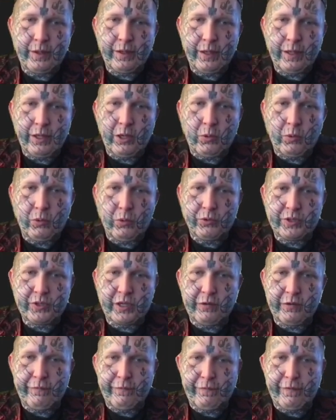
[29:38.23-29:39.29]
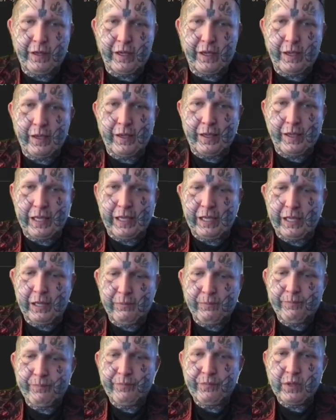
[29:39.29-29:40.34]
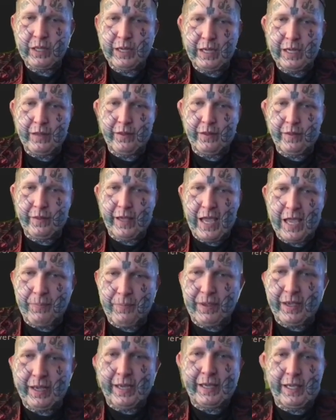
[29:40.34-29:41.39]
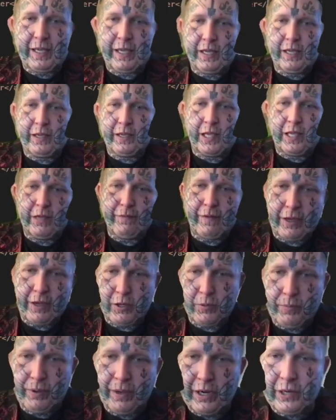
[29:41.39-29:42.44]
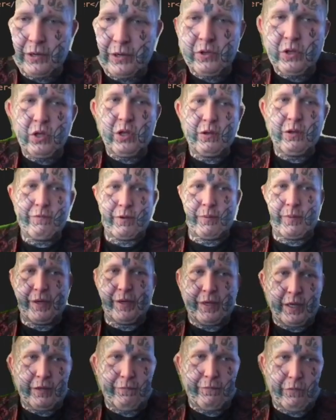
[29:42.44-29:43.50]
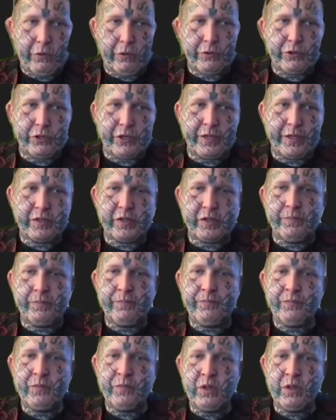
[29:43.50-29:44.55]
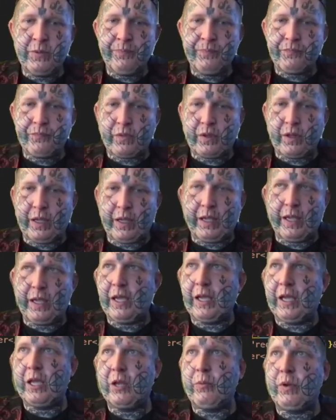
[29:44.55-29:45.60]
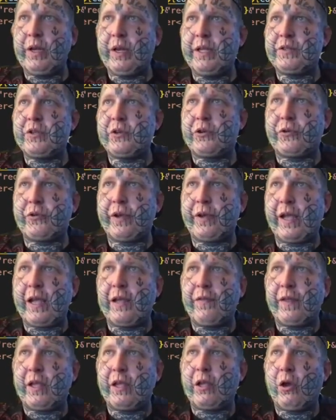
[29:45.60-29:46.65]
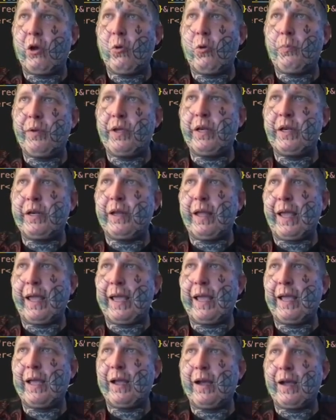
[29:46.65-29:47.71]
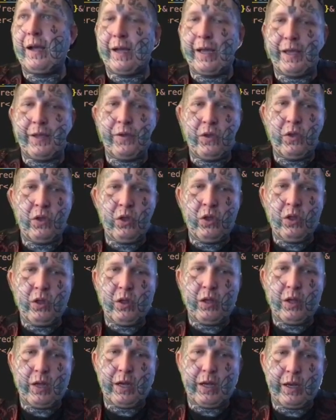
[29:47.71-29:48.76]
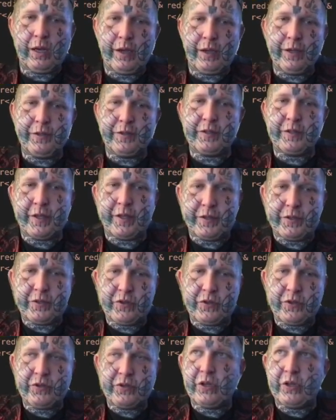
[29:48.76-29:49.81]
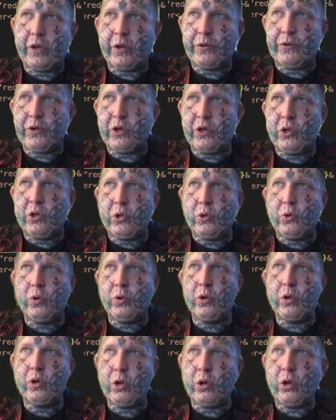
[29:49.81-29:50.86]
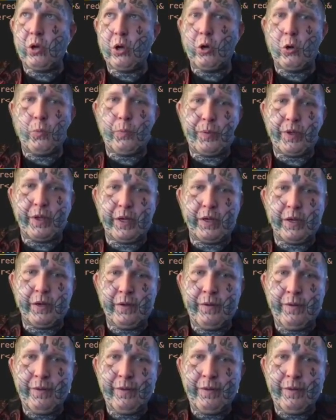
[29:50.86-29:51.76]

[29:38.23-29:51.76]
equals config get, and then the API key value pair from my default JSON. And we need to create the OpenAI instance. So new open,